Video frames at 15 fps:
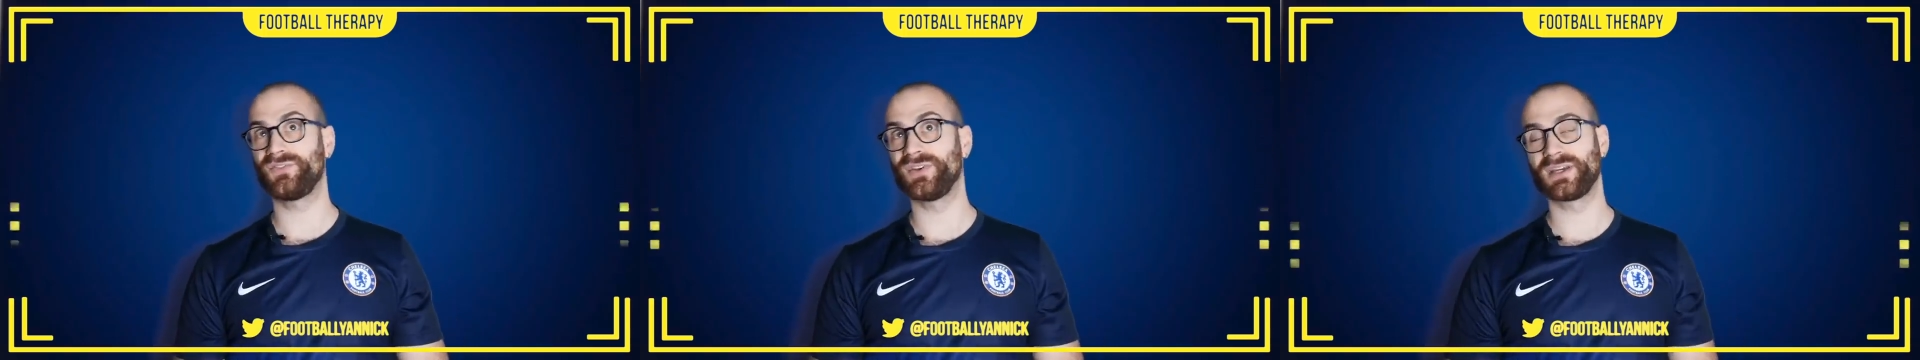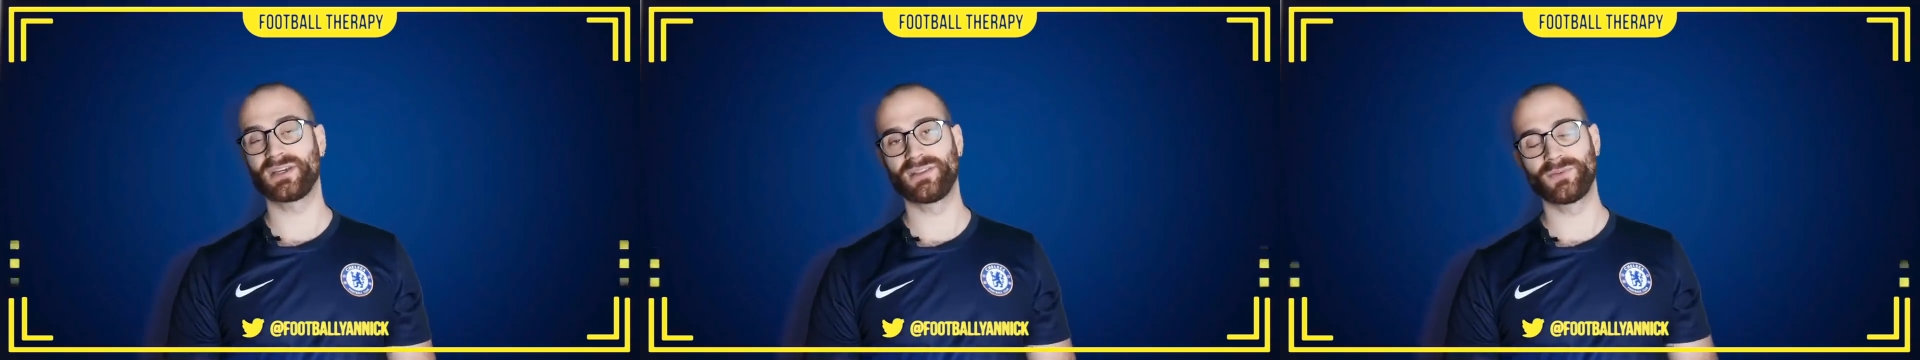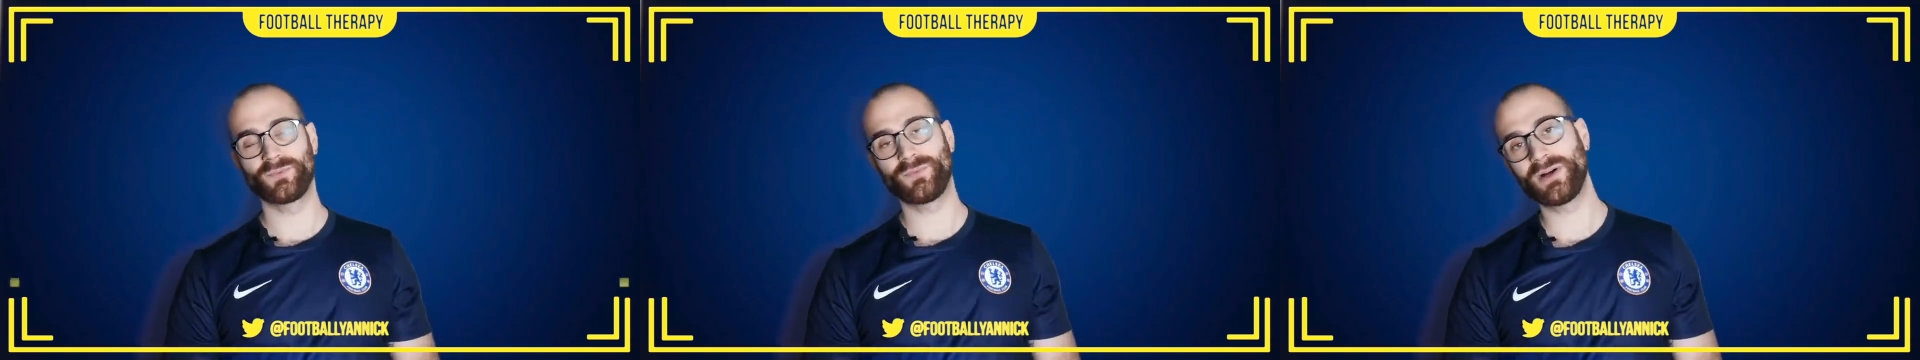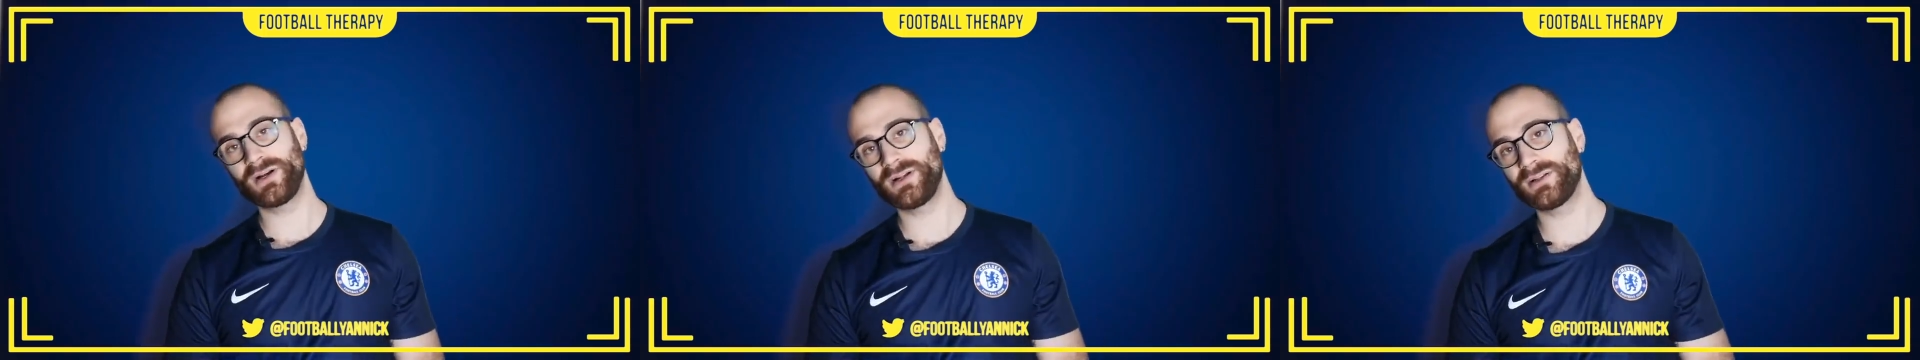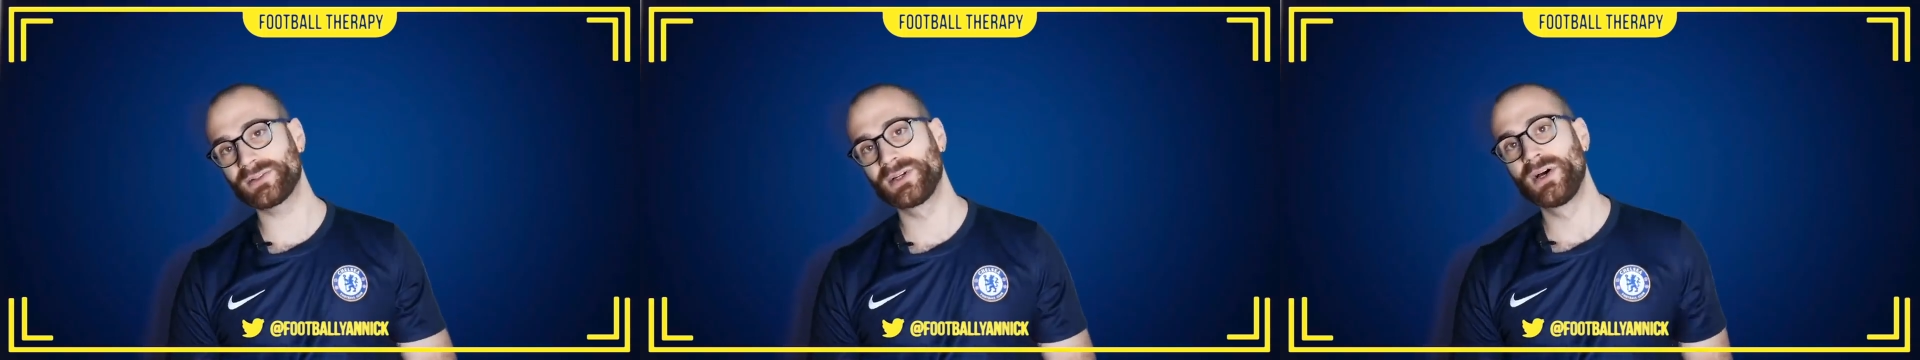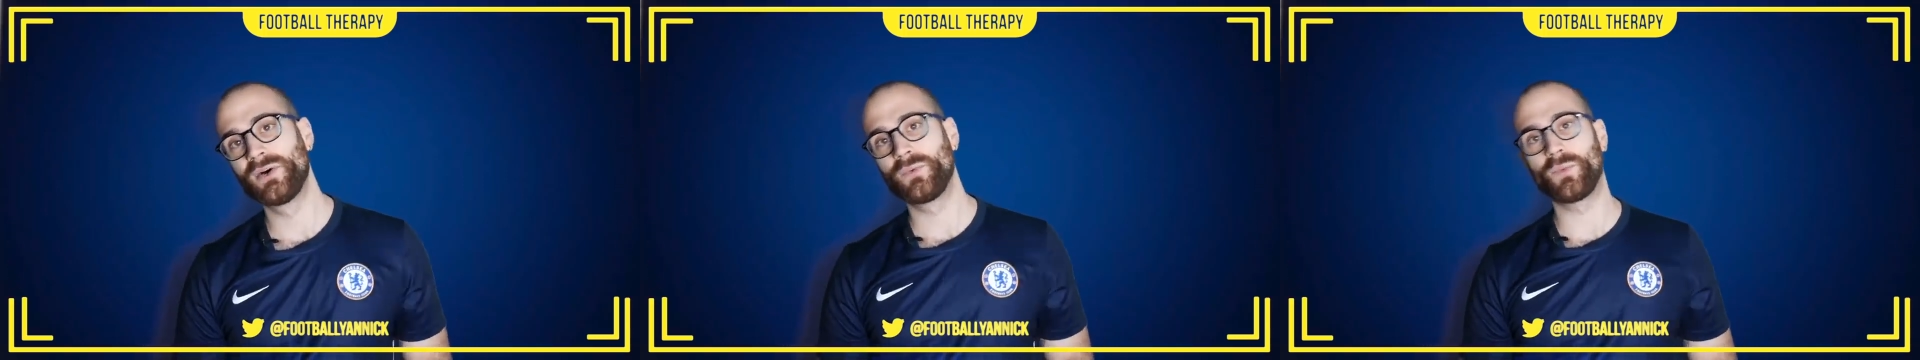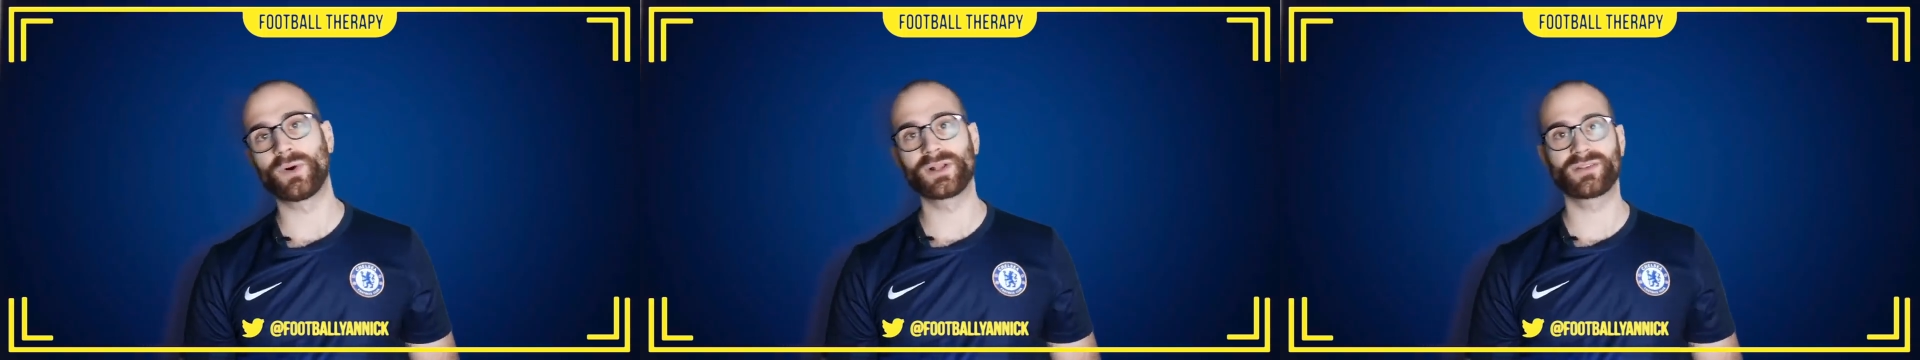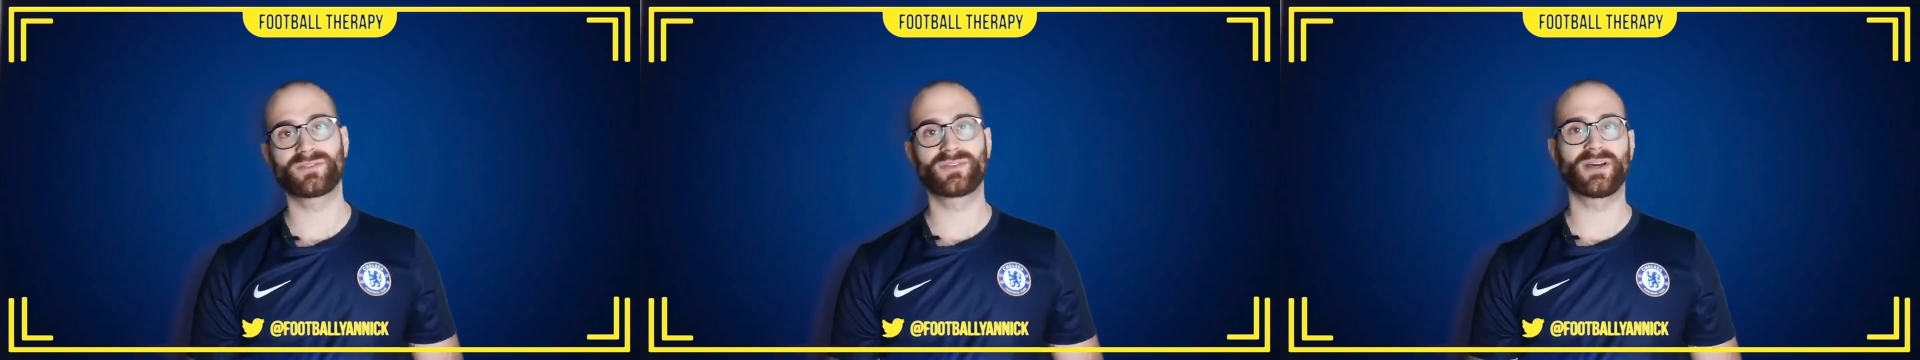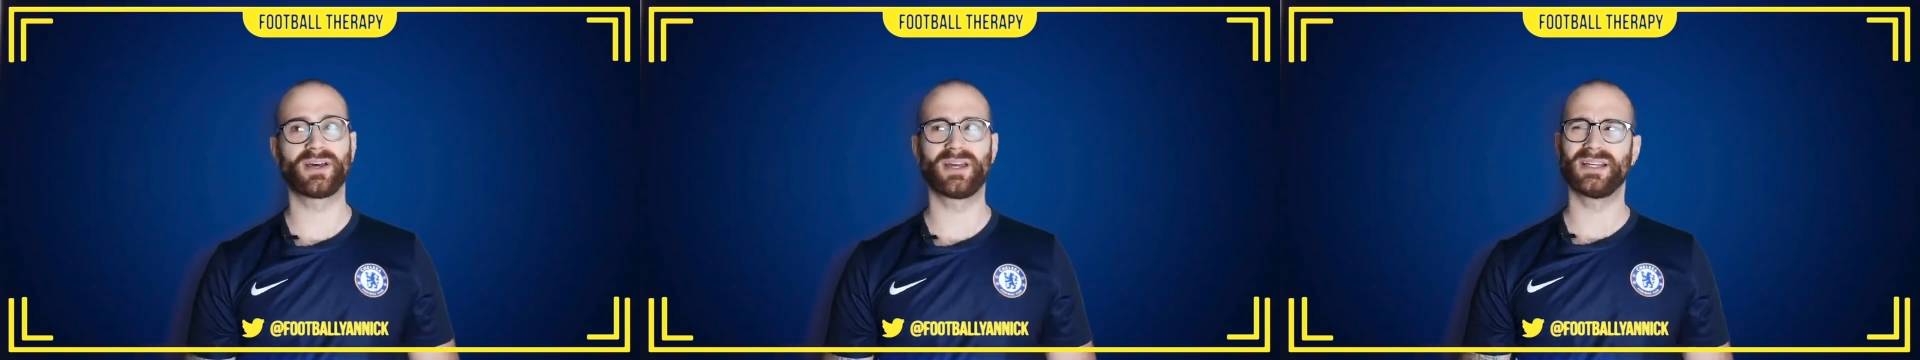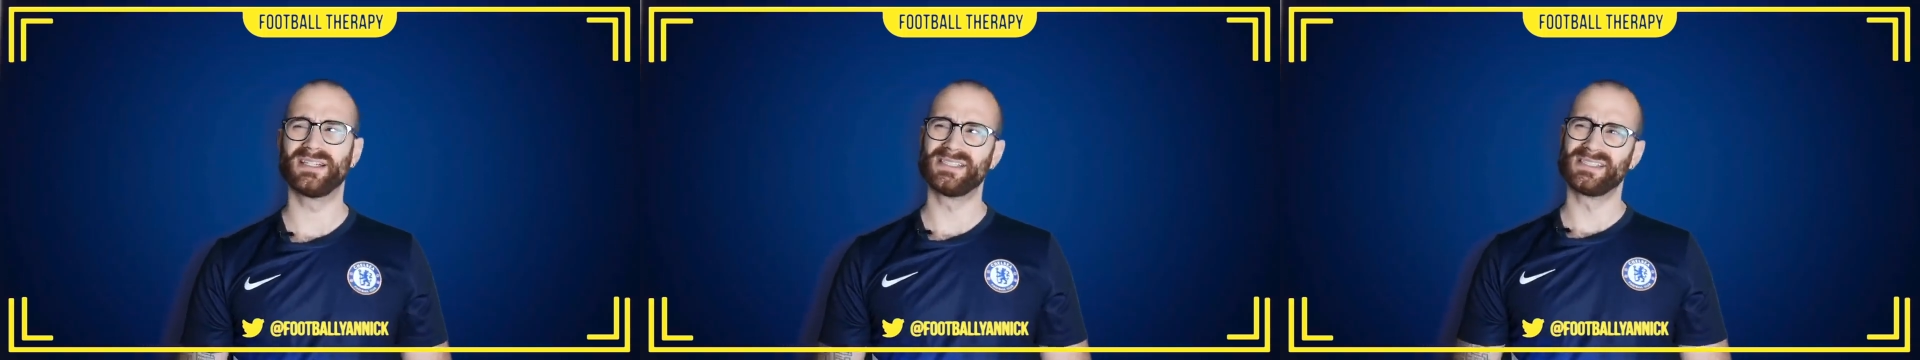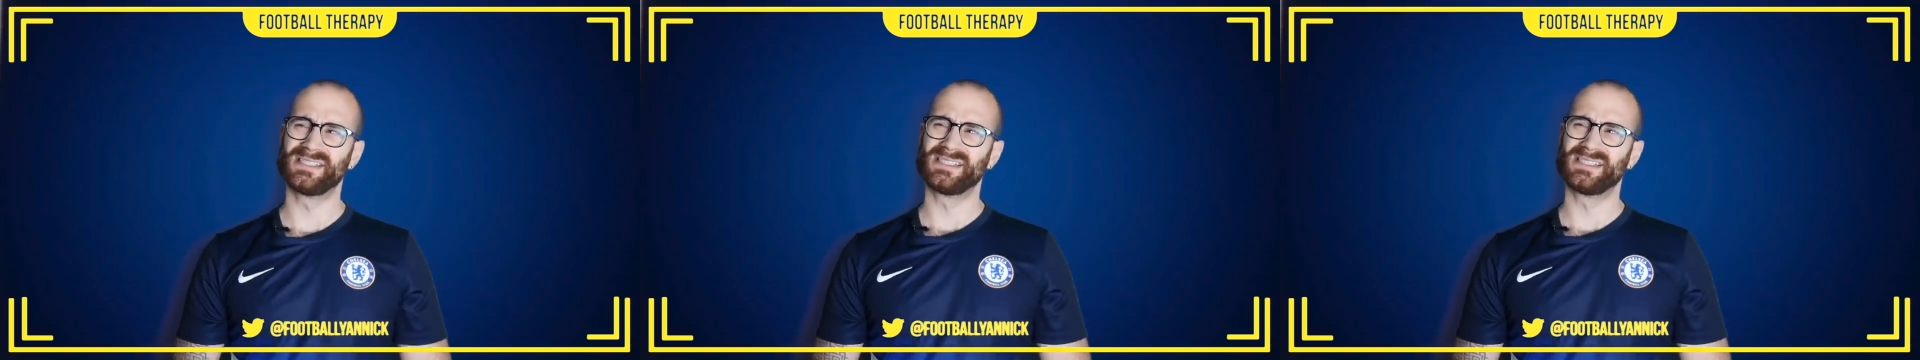thing in the world once I